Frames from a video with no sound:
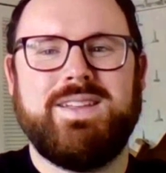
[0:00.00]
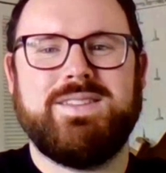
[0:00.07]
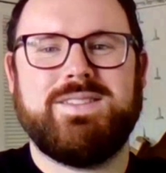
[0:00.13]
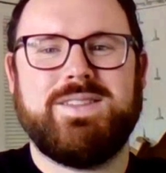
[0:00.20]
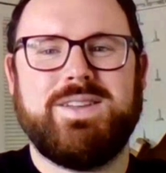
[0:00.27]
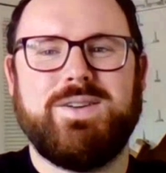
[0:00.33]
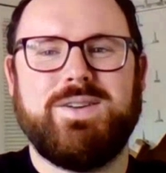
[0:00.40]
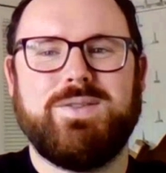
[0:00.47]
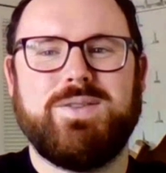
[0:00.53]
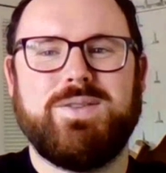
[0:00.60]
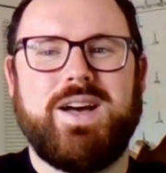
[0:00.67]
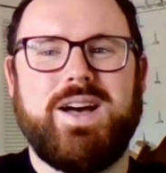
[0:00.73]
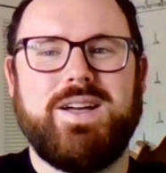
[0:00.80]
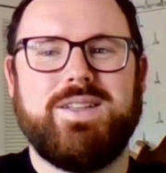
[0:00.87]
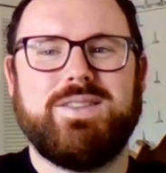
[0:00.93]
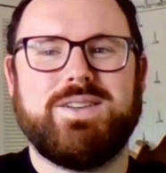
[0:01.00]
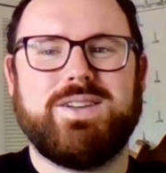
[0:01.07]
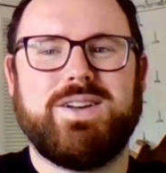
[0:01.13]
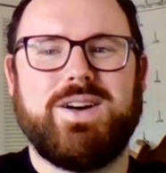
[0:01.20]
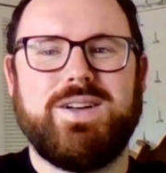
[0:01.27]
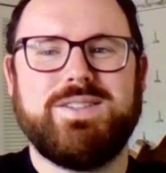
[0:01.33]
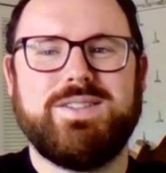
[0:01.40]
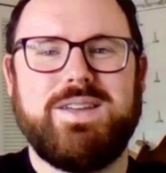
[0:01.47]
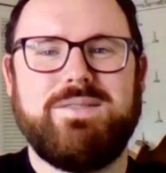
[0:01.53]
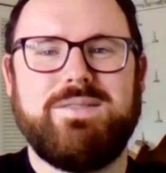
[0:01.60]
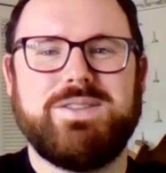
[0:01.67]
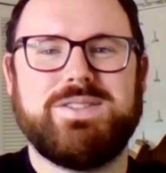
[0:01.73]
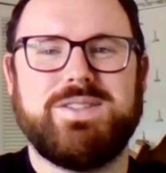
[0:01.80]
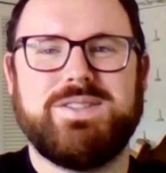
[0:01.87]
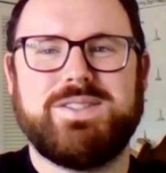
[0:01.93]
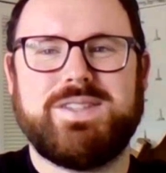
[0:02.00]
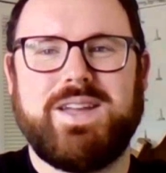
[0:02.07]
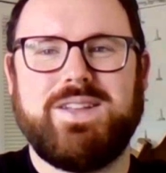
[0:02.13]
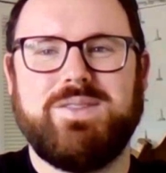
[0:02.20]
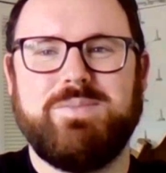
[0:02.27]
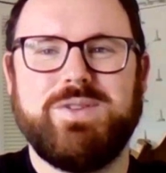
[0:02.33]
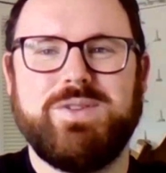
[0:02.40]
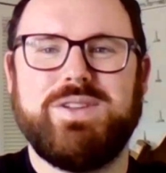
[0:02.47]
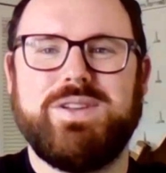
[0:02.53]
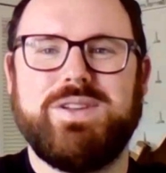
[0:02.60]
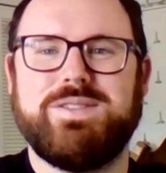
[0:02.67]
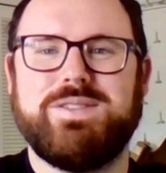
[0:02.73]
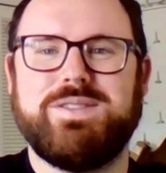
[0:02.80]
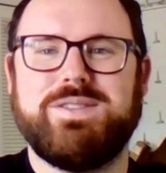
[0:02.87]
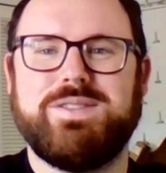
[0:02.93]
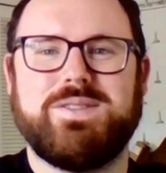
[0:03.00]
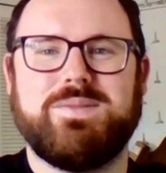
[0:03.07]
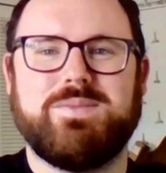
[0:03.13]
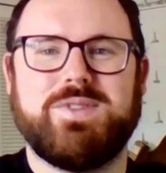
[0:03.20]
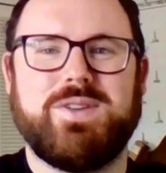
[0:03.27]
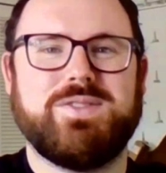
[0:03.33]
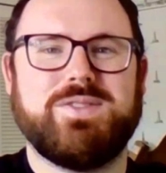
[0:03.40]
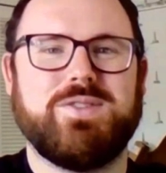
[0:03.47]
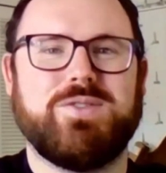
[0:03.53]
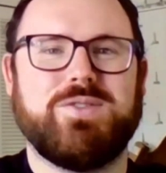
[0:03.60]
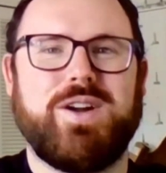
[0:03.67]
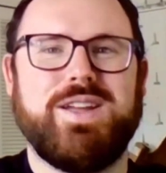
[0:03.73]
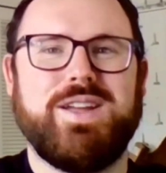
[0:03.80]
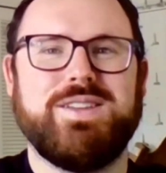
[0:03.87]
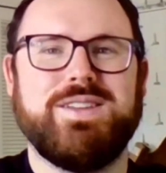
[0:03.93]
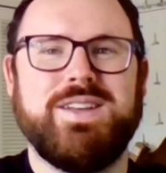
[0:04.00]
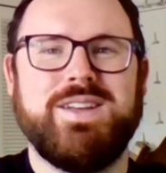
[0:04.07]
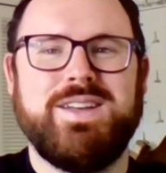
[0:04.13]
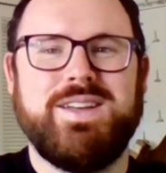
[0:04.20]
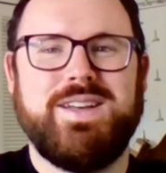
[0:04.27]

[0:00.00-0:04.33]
And so the cost savings and scalability of the system is also great.